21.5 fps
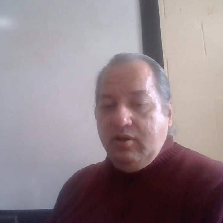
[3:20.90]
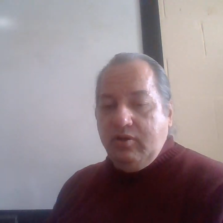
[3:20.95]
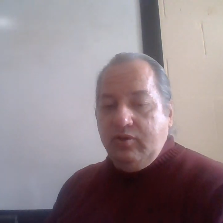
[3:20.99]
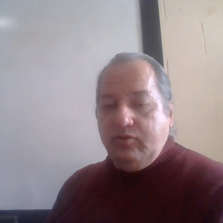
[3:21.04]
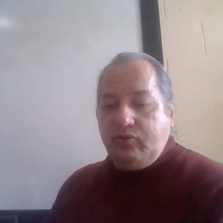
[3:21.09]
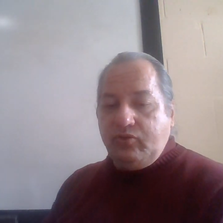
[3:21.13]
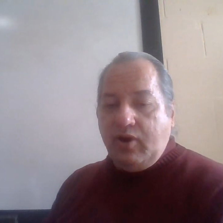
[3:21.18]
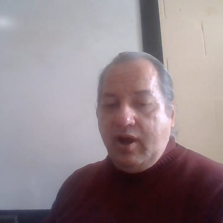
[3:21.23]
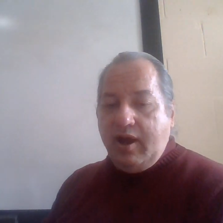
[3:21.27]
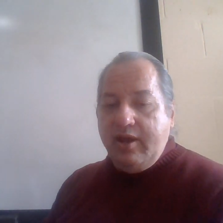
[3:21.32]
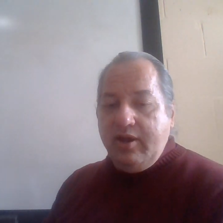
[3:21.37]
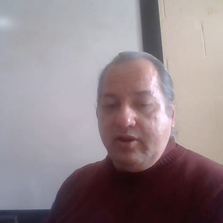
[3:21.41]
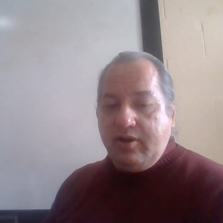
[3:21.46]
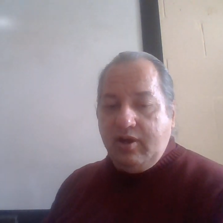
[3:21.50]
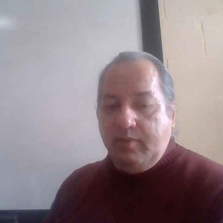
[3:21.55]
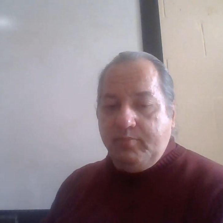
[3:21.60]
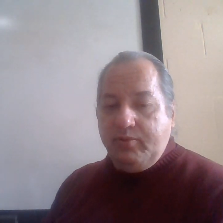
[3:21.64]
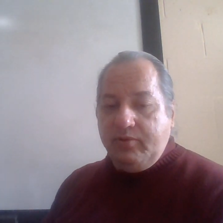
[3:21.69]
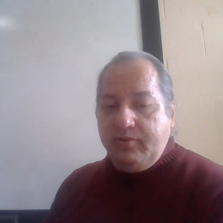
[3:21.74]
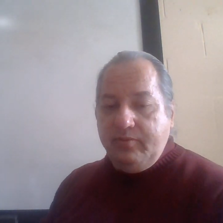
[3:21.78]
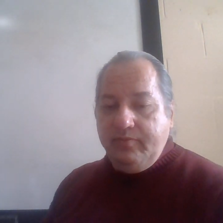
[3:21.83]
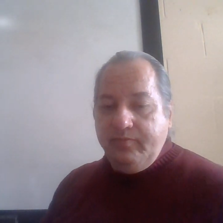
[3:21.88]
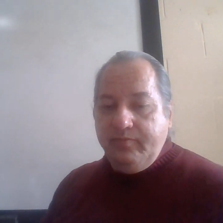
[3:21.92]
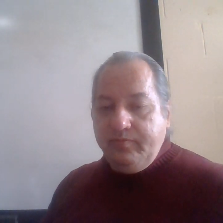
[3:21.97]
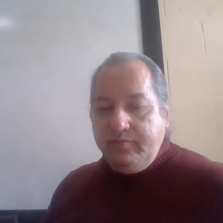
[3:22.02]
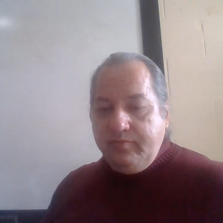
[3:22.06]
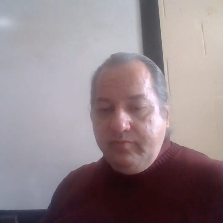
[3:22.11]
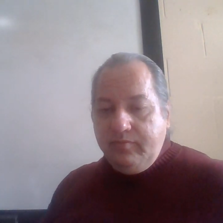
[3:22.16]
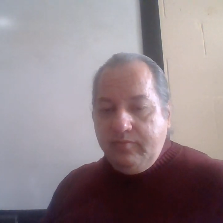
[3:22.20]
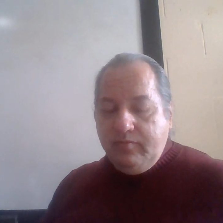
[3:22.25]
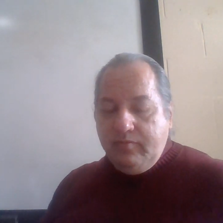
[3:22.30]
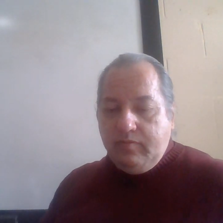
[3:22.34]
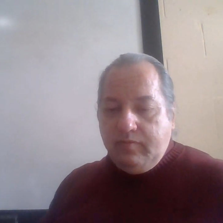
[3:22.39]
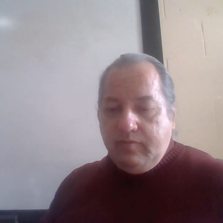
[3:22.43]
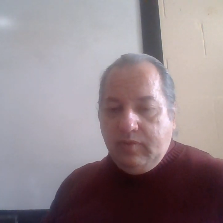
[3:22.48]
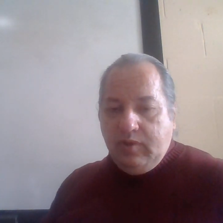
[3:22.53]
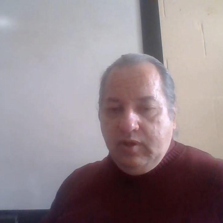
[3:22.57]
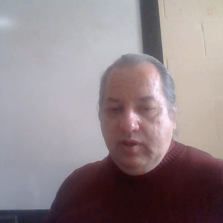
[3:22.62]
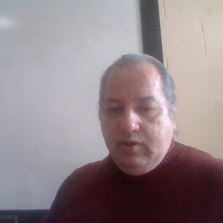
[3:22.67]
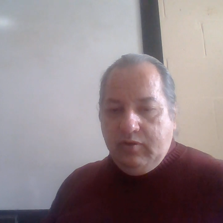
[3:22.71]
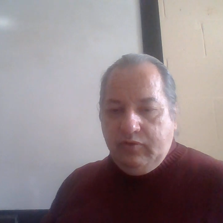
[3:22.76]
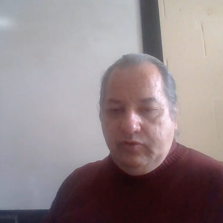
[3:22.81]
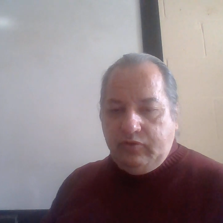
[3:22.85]
try a couple.
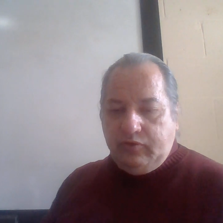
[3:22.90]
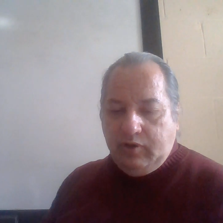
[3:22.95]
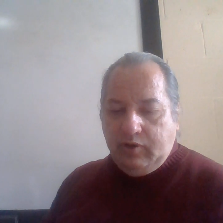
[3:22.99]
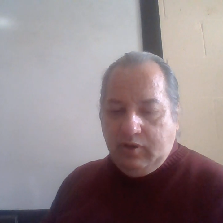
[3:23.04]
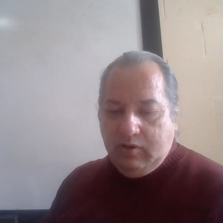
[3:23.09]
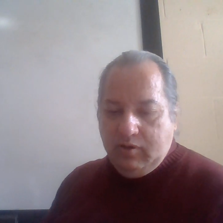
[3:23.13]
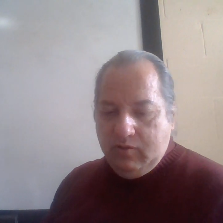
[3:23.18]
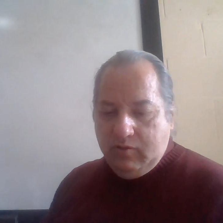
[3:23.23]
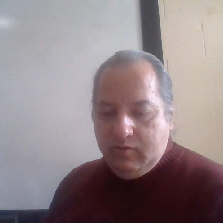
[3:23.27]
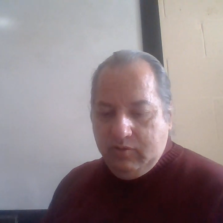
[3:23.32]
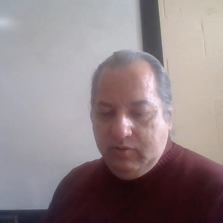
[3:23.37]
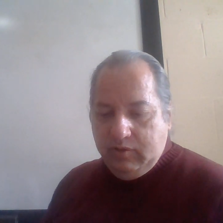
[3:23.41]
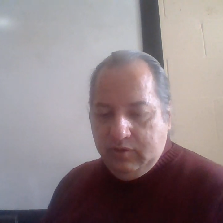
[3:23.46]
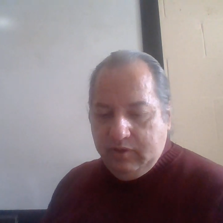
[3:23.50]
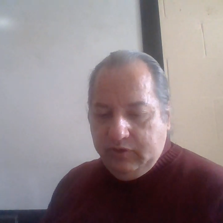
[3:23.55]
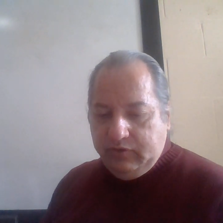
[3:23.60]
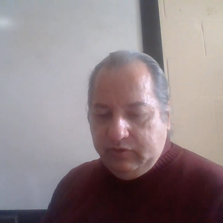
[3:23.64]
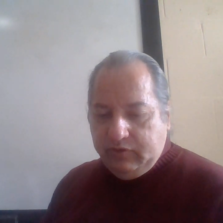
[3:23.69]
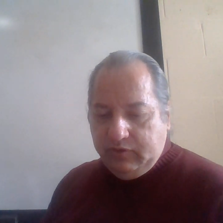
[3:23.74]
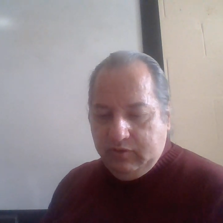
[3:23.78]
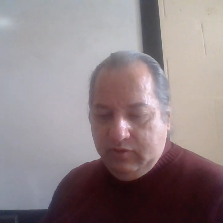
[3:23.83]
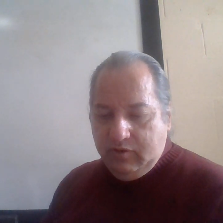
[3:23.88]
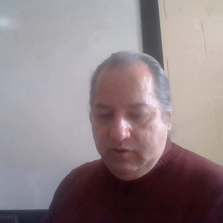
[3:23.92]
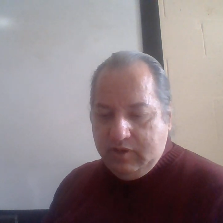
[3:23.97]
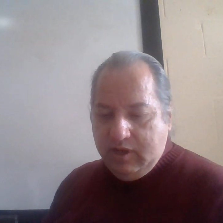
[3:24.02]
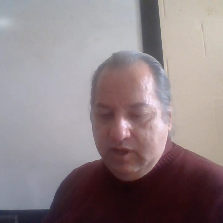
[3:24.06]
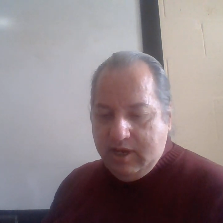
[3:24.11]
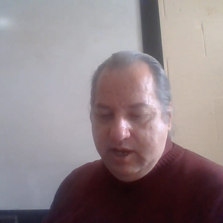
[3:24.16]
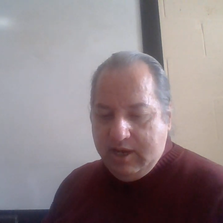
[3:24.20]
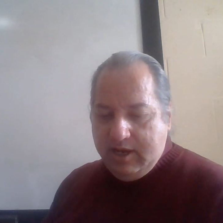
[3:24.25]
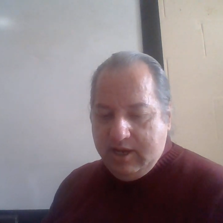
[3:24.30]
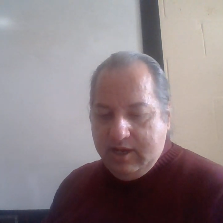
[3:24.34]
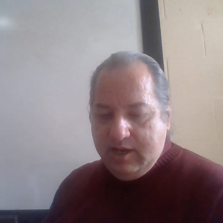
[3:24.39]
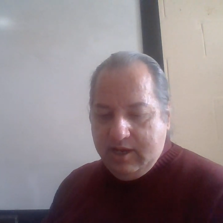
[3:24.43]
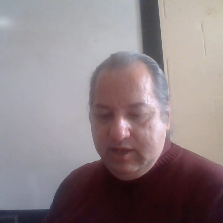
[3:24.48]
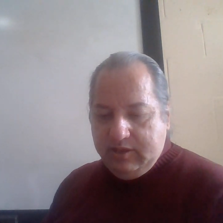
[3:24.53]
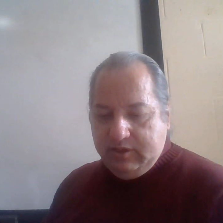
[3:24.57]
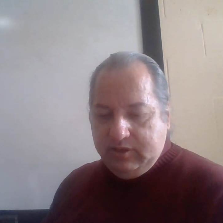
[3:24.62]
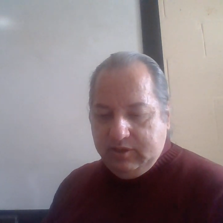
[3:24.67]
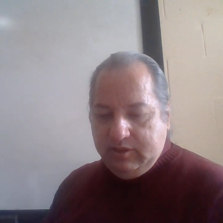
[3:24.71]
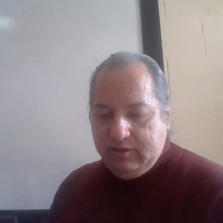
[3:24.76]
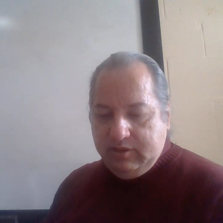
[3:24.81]
So let's look at